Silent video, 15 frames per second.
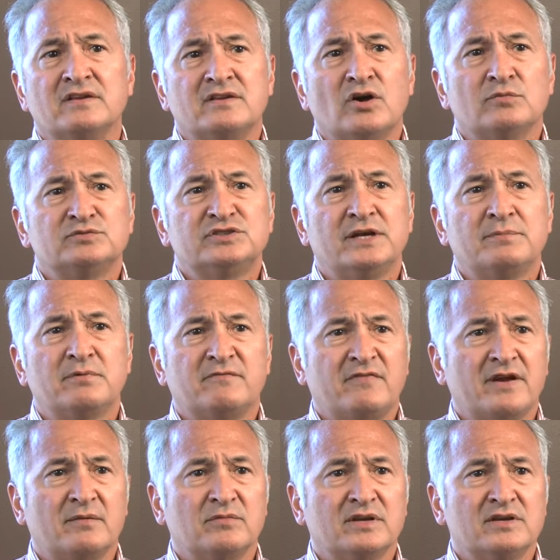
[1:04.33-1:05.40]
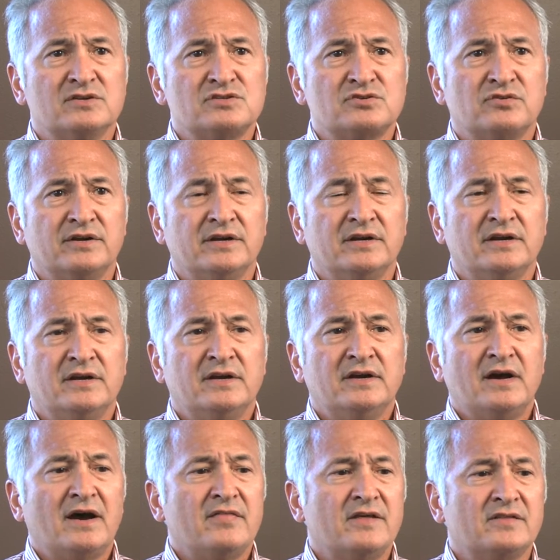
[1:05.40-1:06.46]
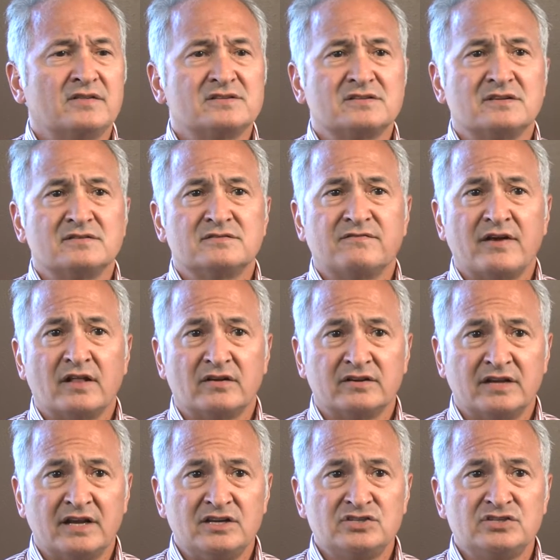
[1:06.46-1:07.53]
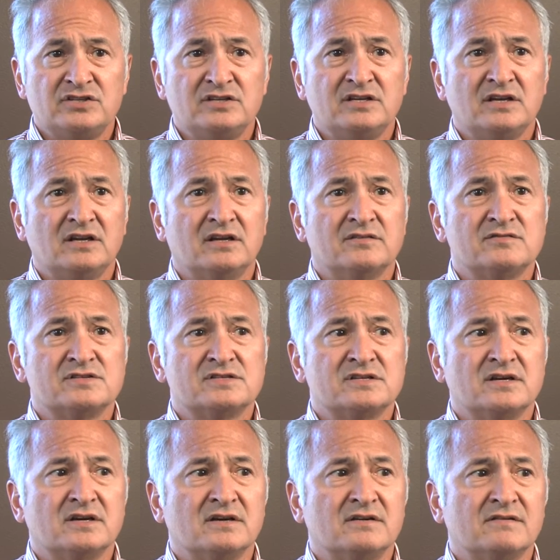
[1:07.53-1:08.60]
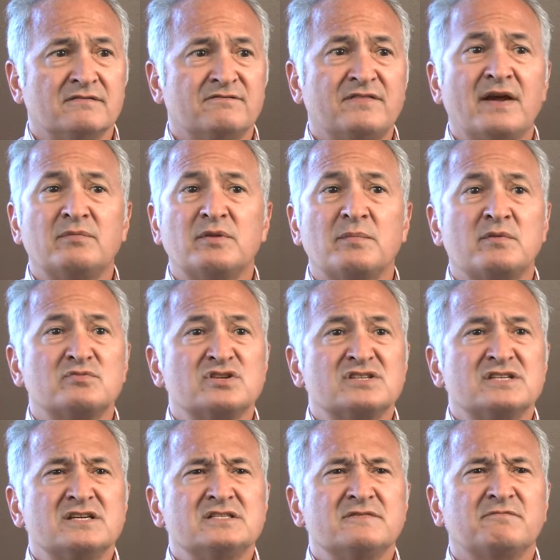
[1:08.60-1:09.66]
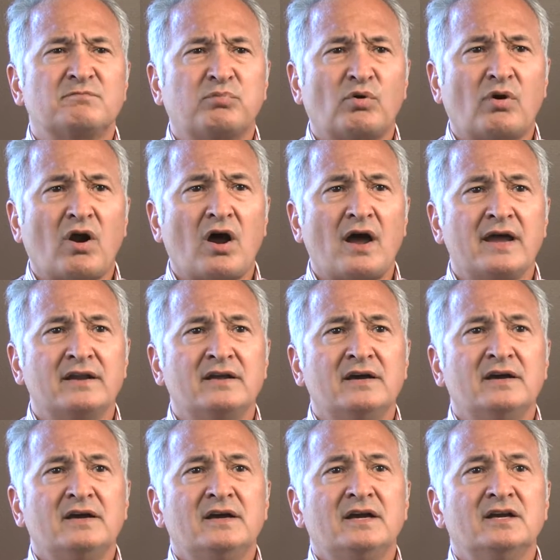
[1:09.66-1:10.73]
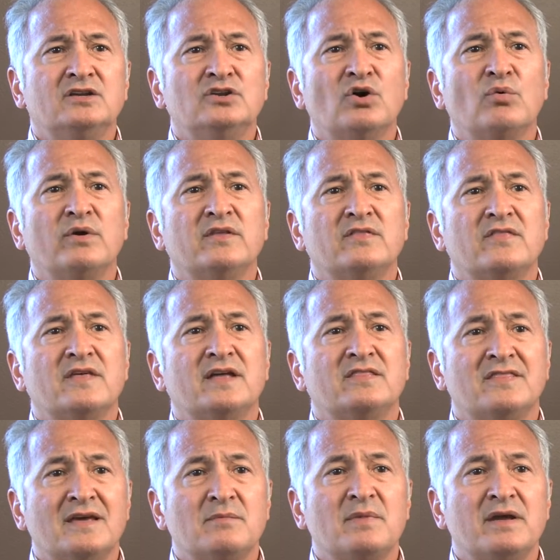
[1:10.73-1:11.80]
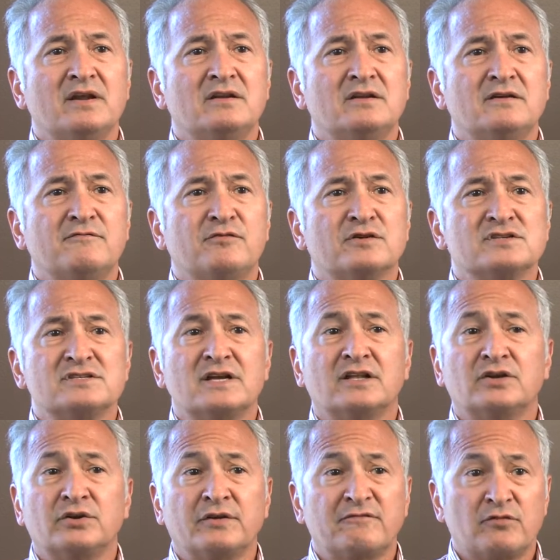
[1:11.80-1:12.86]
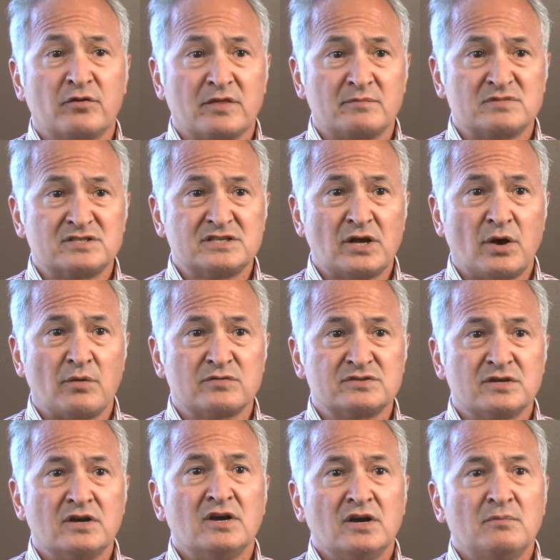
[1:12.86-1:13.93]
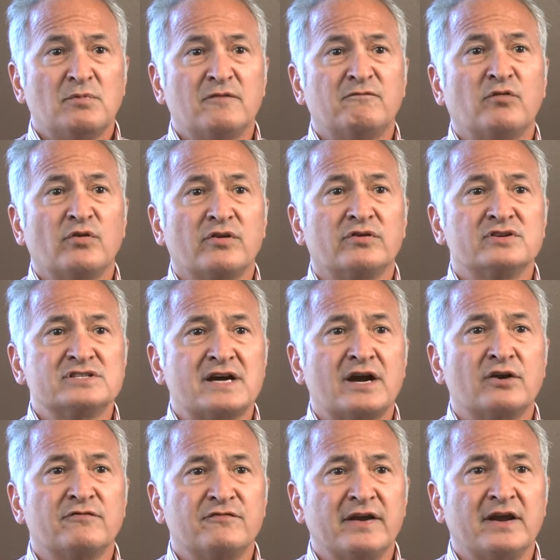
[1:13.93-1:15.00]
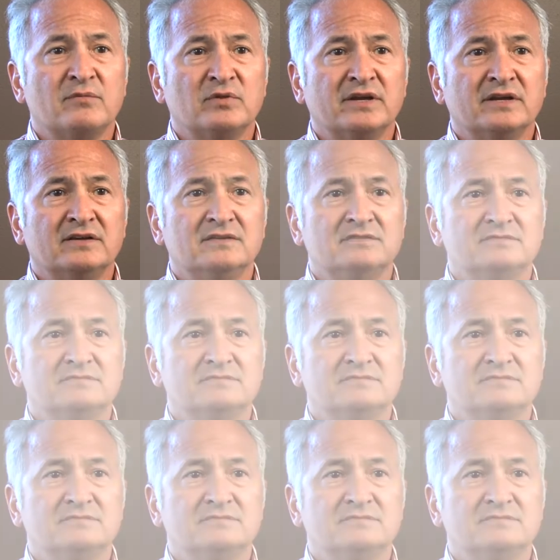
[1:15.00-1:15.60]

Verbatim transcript: that helped shape a family history. I think this gives validation, it gives uh, family members a sense of pride in knowing that they made a difference, not only for themselves, but for their entire family.